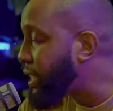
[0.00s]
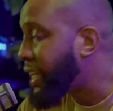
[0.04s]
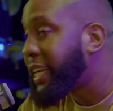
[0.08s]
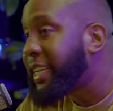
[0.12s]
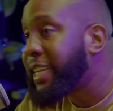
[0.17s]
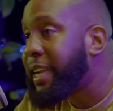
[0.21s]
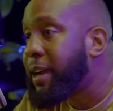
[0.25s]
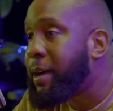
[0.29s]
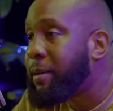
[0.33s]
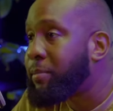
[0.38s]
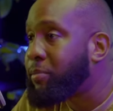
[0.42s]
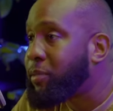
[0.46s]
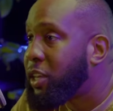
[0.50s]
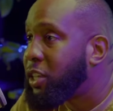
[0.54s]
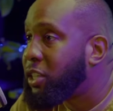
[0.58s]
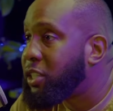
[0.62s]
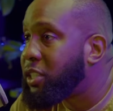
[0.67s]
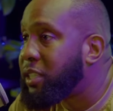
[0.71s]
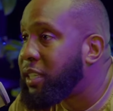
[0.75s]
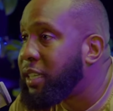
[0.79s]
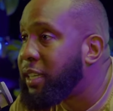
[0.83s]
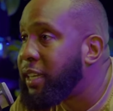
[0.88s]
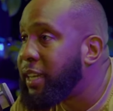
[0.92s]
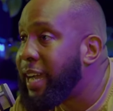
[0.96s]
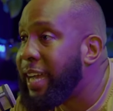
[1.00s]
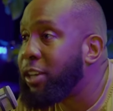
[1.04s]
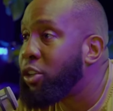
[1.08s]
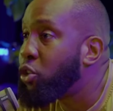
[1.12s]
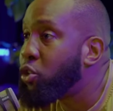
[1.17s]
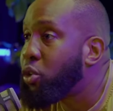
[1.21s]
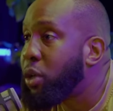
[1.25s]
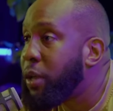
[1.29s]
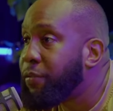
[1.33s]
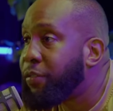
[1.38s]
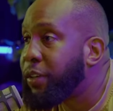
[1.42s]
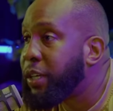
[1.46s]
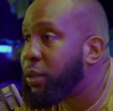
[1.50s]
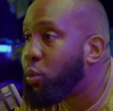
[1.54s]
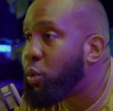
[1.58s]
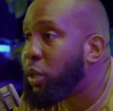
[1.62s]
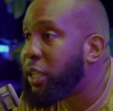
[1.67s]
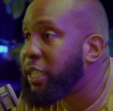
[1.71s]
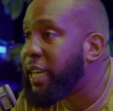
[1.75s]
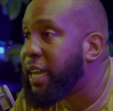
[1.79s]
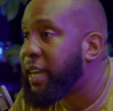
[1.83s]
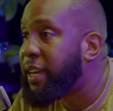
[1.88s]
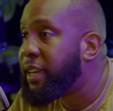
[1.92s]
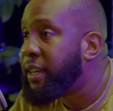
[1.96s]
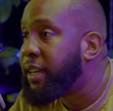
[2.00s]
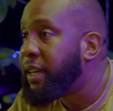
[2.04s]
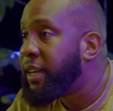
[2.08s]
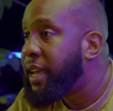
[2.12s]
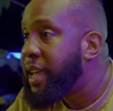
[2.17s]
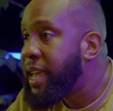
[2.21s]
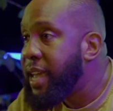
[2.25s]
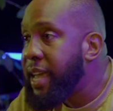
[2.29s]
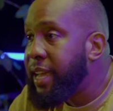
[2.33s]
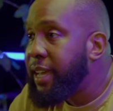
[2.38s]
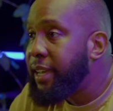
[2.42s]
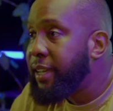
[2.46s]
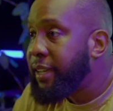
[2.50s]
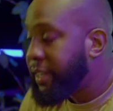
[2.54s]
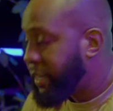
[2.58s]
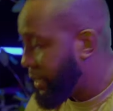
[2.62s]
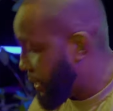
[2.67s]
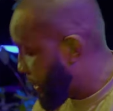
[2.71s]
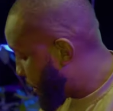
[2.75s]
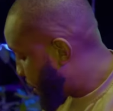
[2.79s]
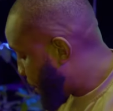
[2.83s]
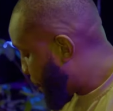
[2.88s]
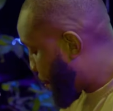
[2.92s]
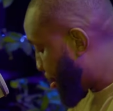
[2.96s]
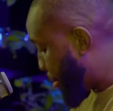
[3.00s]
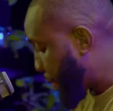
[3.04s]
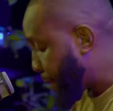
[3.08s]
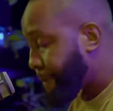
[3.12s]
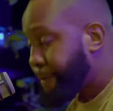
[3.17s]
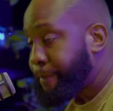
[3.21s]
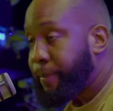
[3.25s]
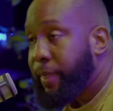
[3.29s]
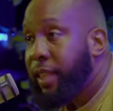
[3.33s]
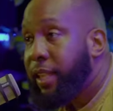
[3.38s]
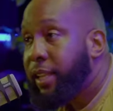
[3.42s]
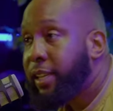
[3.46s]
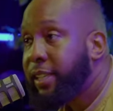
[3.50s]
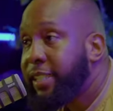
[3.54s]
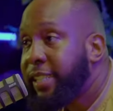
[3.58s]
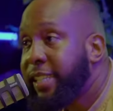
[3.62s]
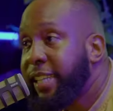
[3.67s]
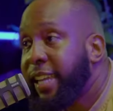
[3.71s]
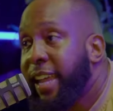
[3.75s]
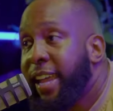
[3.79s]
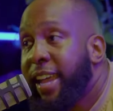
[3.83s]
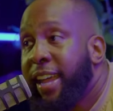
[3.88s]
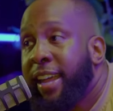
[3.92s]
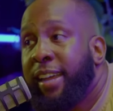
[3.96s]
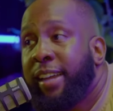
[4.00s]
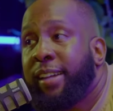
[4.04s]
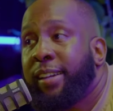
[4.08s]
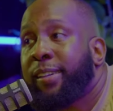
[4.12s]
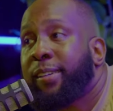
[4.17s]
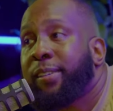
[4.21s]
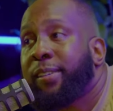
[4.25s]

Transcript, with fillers: Like now I'm thirsty. I'm not going for the water. Eh? See, eh?